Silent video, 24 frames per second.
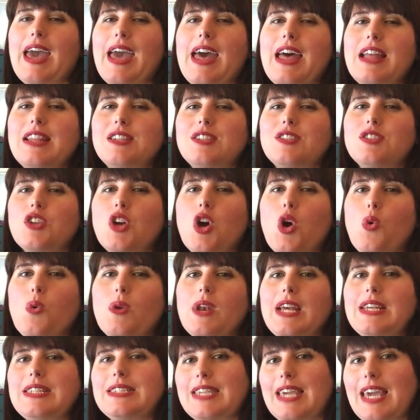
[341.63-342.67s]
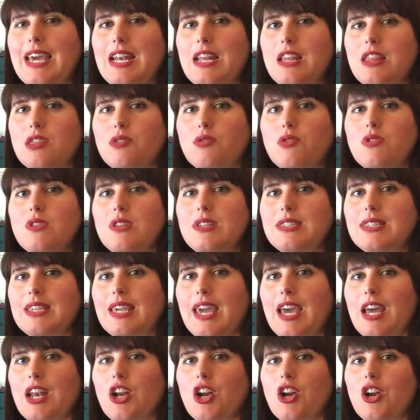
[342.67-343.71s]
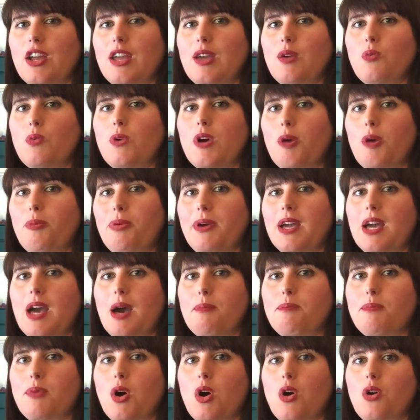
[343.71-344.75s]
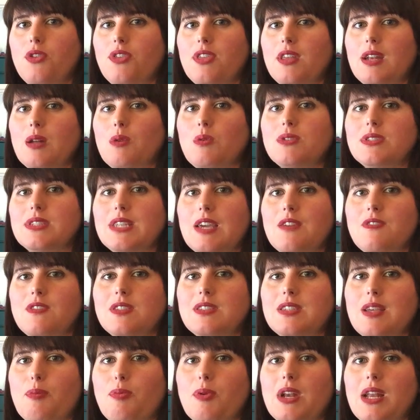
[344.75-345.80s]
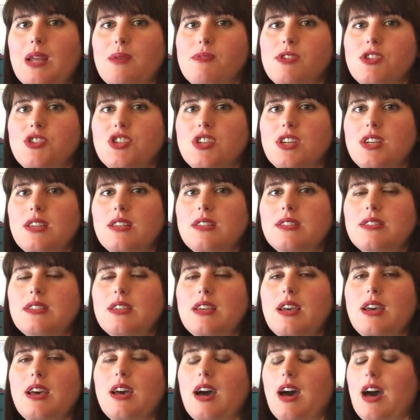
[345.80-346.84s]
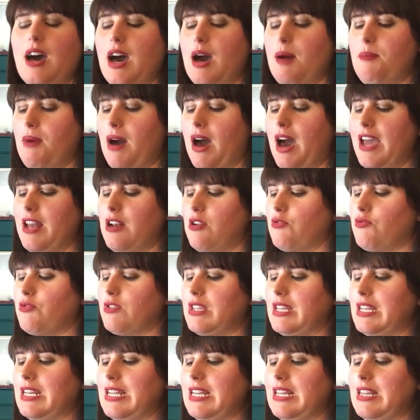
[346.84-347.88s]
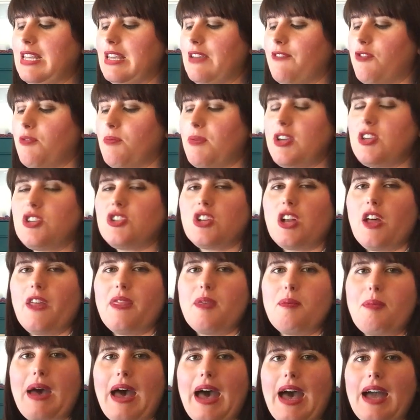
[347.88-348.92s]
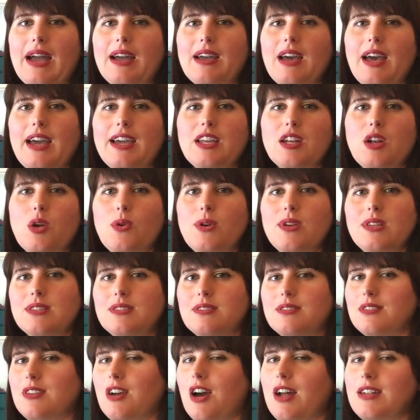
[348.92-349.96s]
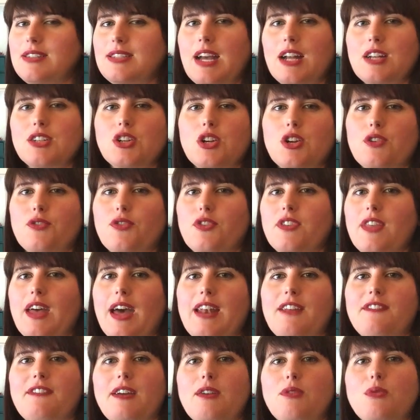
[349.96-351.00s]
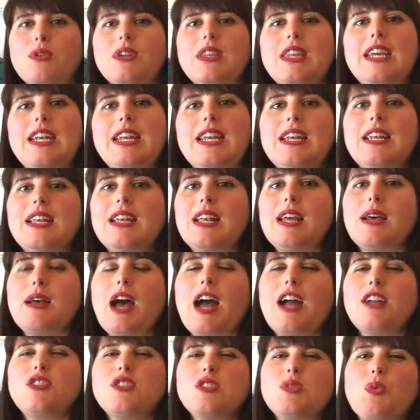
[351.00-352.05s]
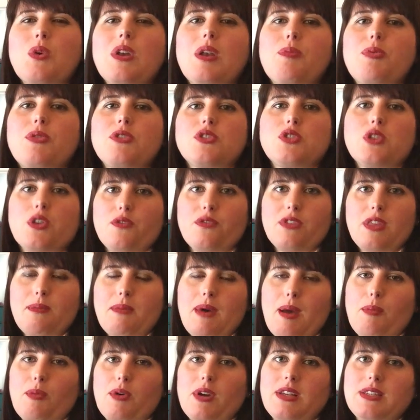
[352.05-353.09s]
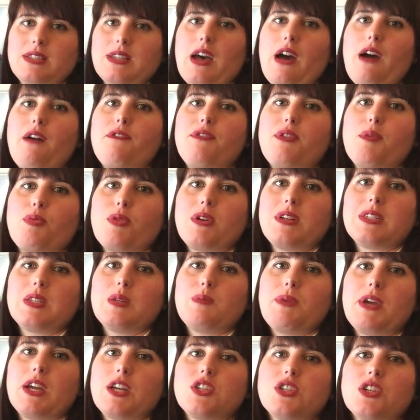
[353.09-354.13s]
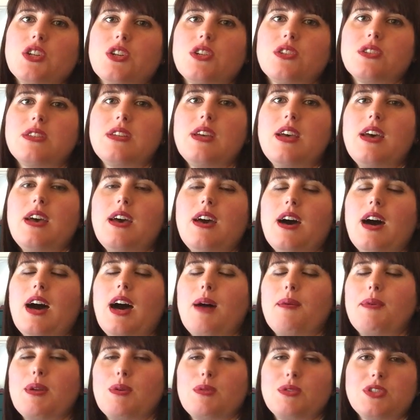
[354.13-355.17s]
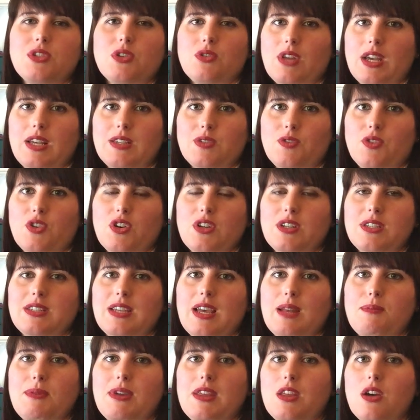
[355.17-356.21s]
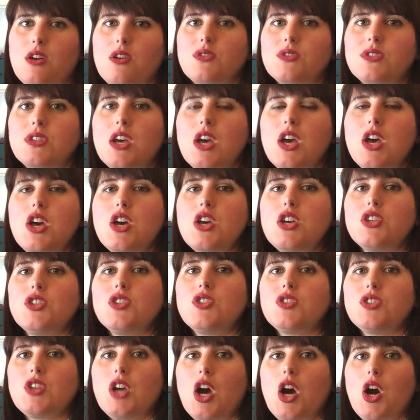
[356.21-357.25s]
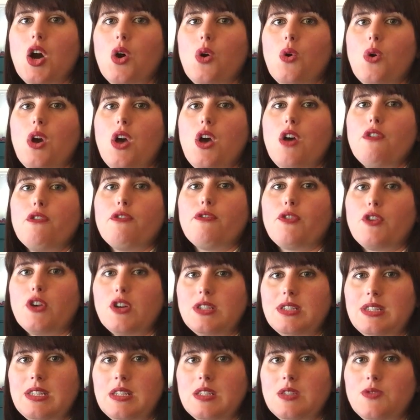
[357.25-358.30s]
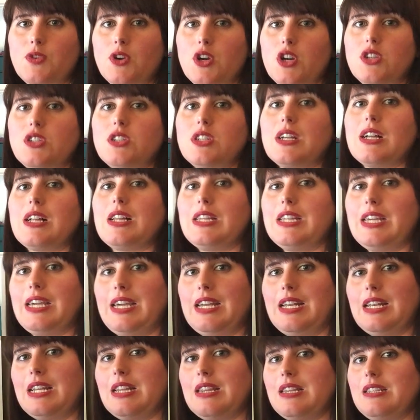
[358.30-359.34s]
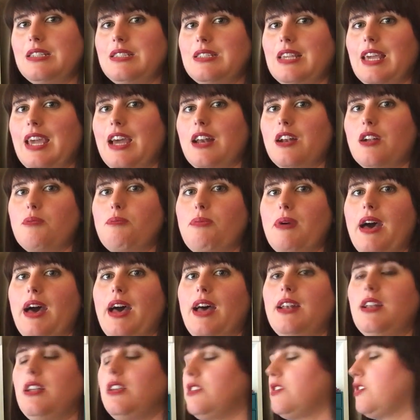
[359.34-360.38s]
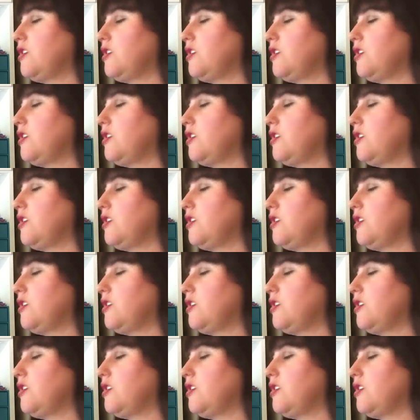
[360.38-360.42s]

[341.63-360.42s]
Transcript: And so when I scan it through the scanner, it will pick up both and it will save as separate images. I don't really need the information on the back. I could always contact her for that if I really needed it. I just want to preserve the memories of the printed pictures, and it was so nice of her to send me those. So first things first, clean the scanner bed.